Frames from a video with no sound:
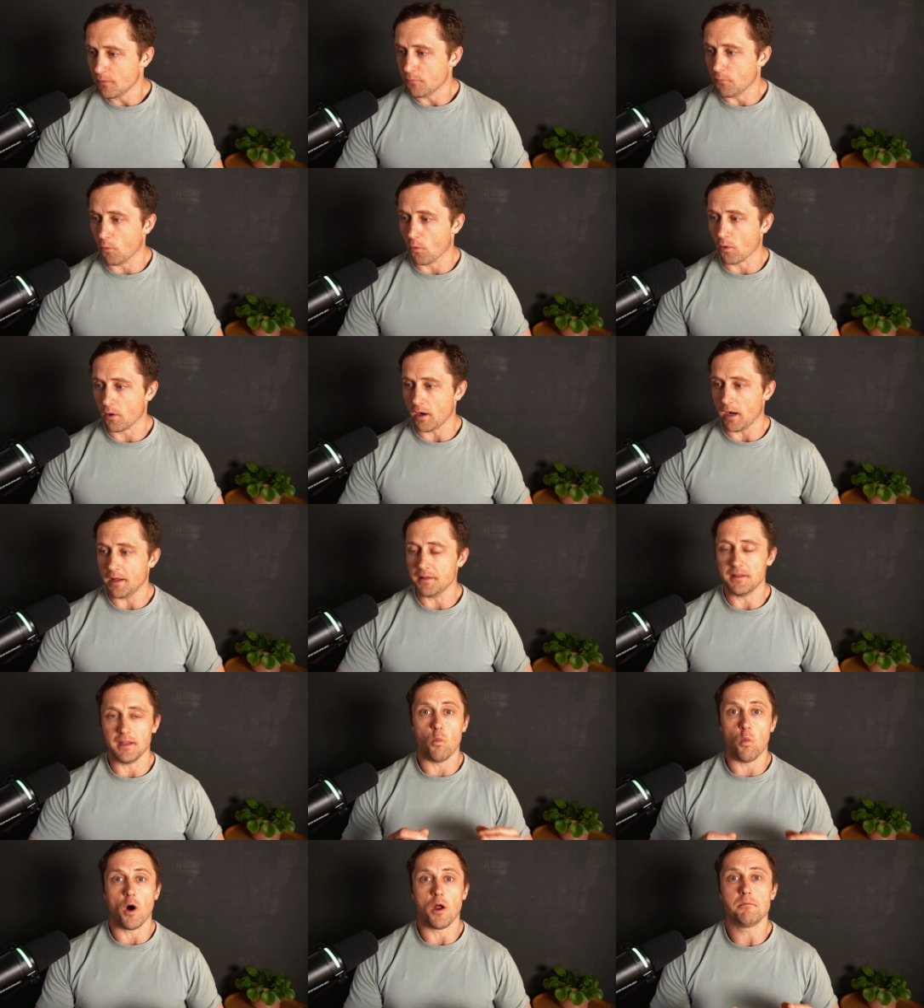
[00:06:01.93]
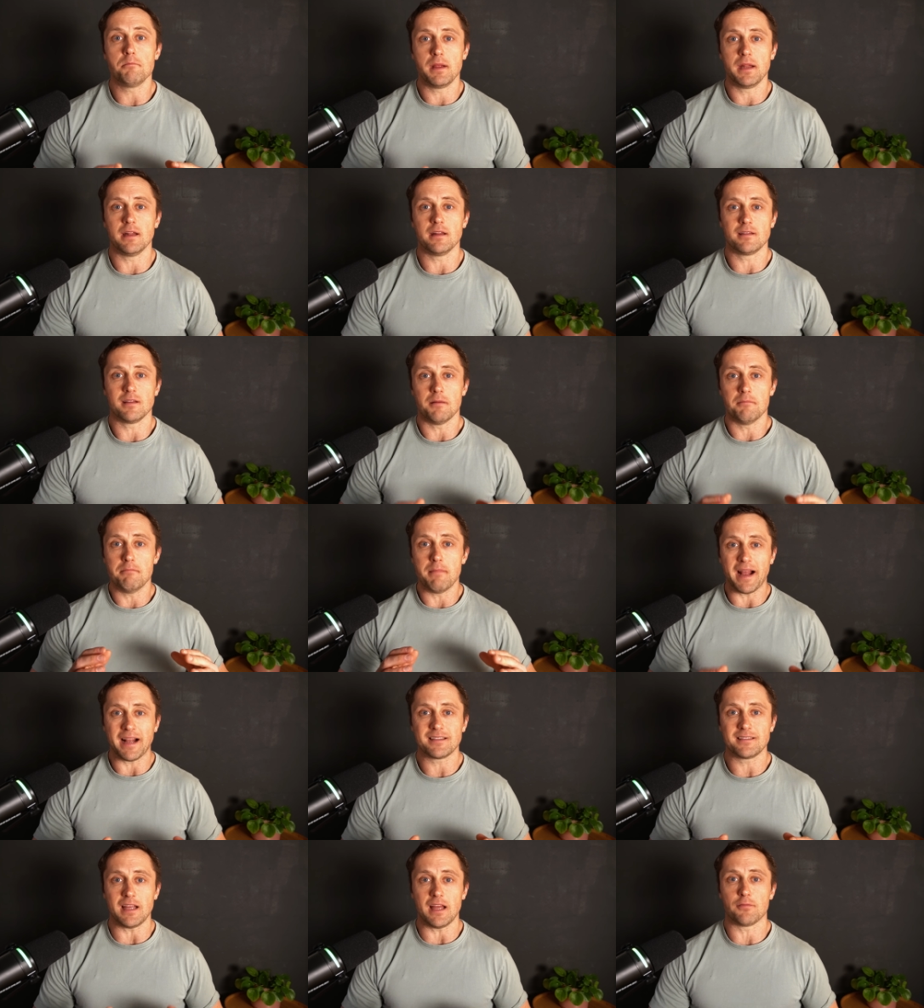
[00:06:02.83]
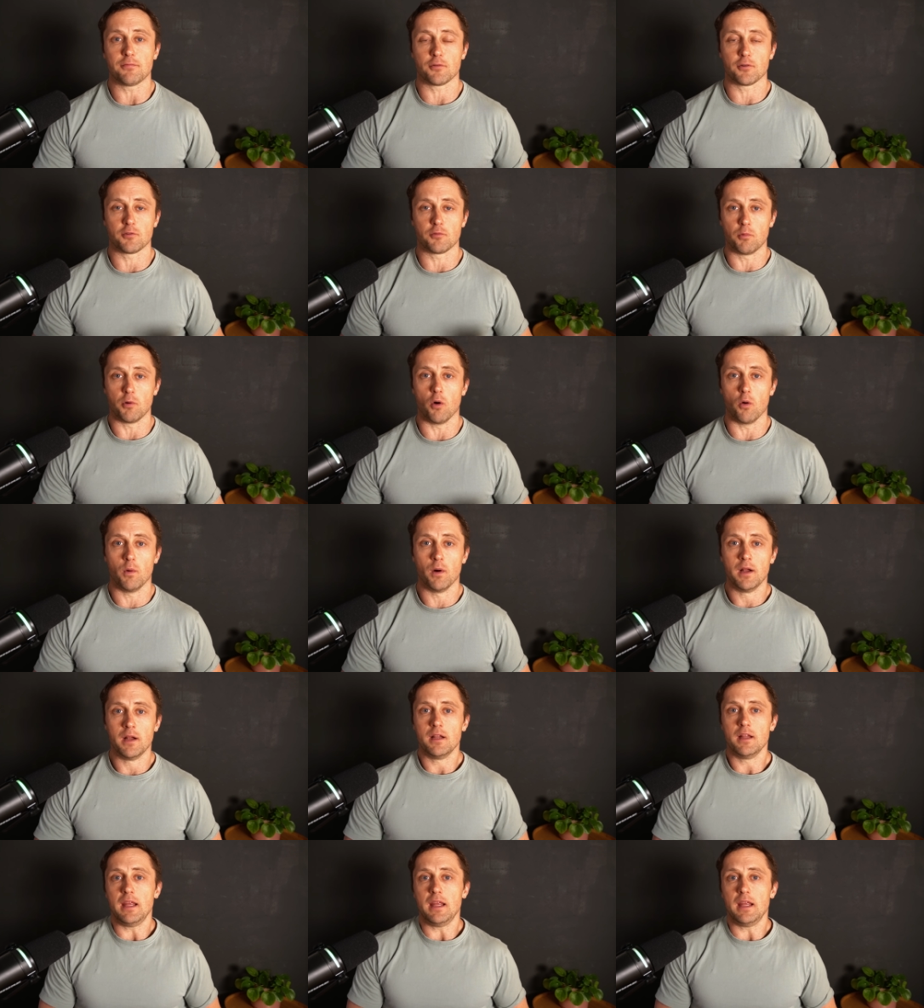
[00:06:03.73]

for a 1 minute max effort row.